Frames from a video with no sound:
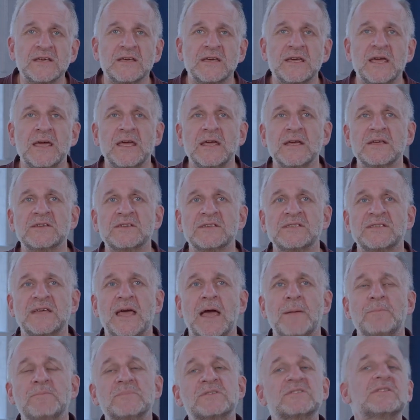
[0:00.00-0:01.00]
the king's
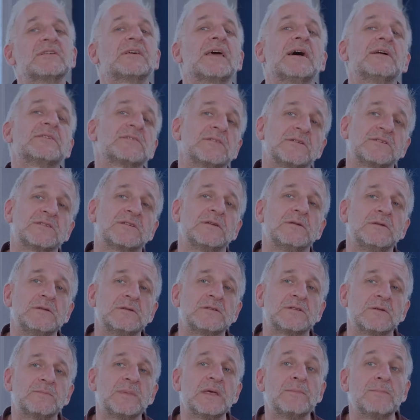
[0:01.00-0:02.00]
attempts to get her
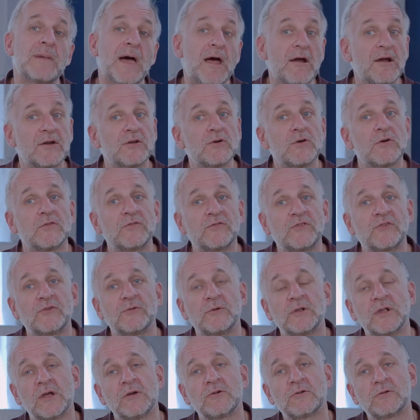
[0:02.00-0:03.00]
to be married off
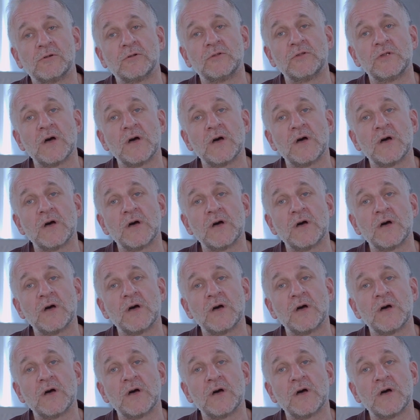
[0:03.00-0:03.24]
to a local